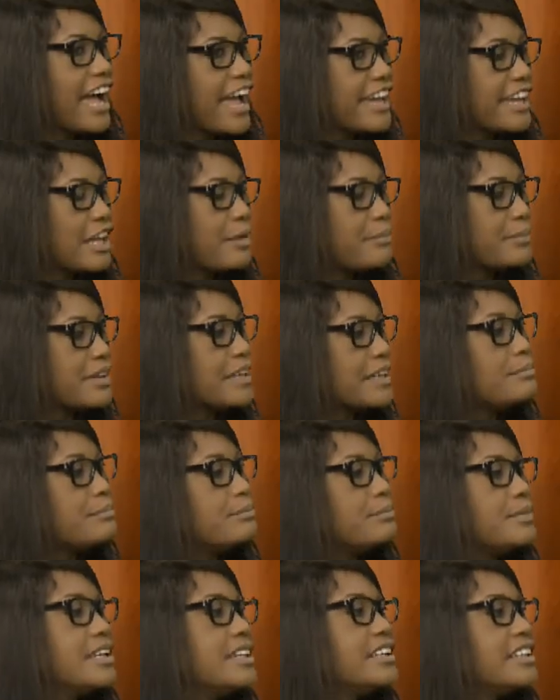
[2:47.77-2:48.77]
I am
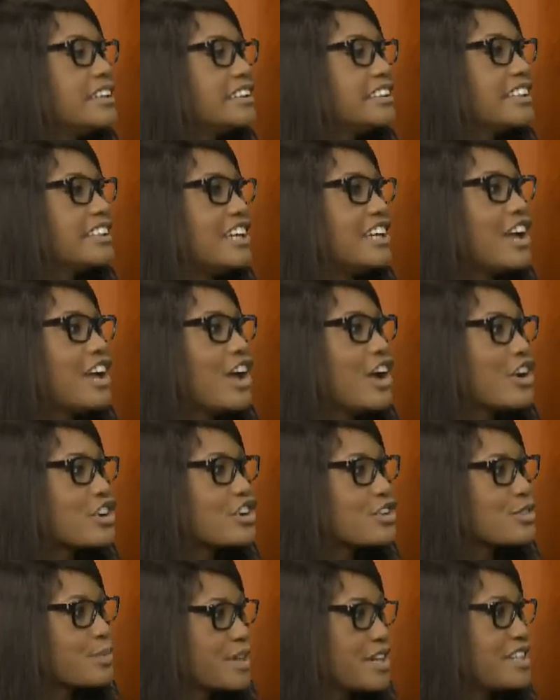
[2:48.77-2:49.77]
immediately
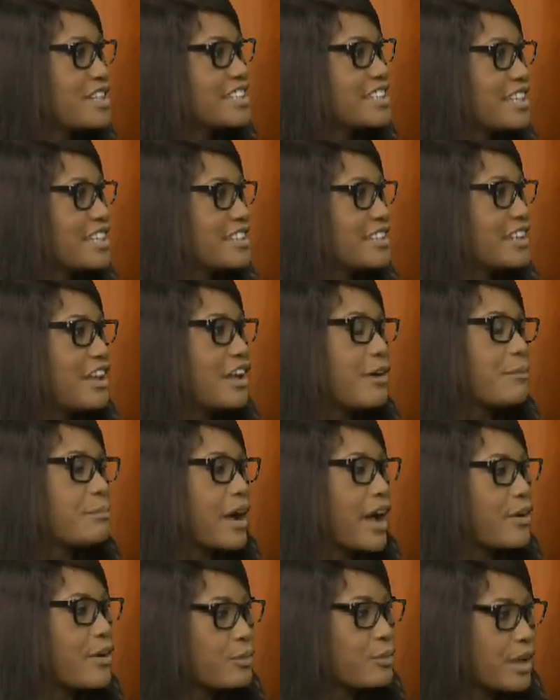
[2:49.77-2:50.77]
greeted
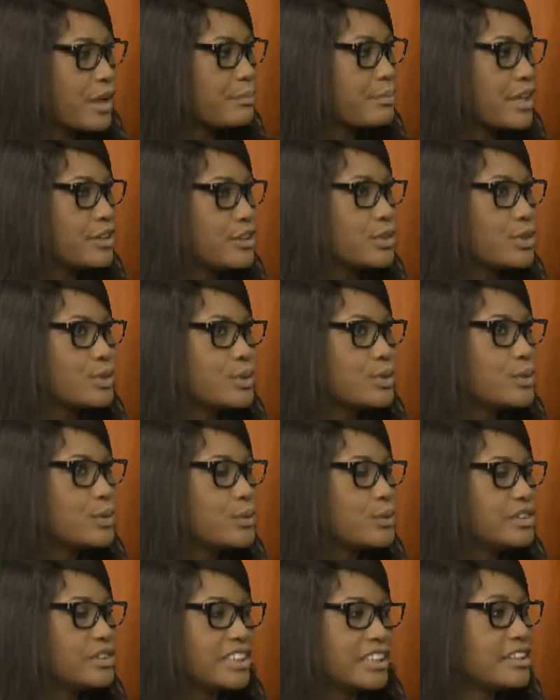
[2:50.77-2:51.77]
by women
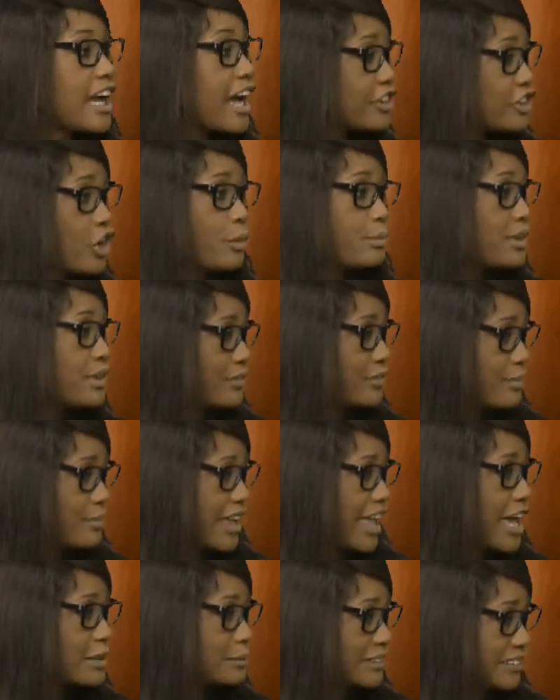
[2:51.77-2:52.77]
who did not know me from
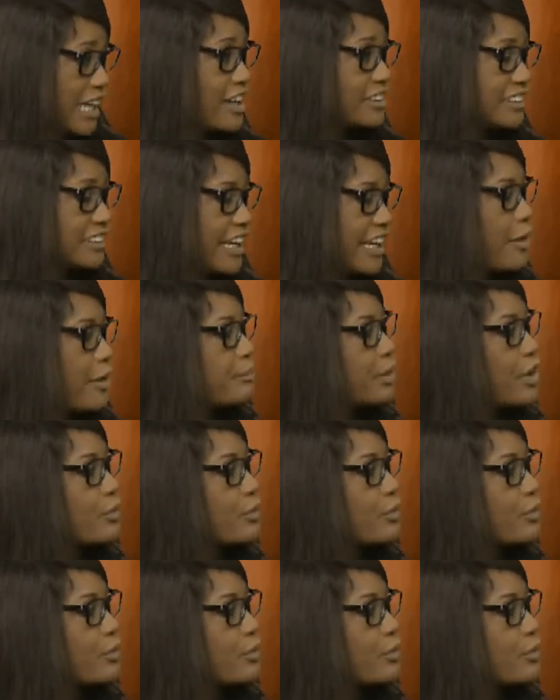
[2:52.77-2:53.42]
Adam's House Cat,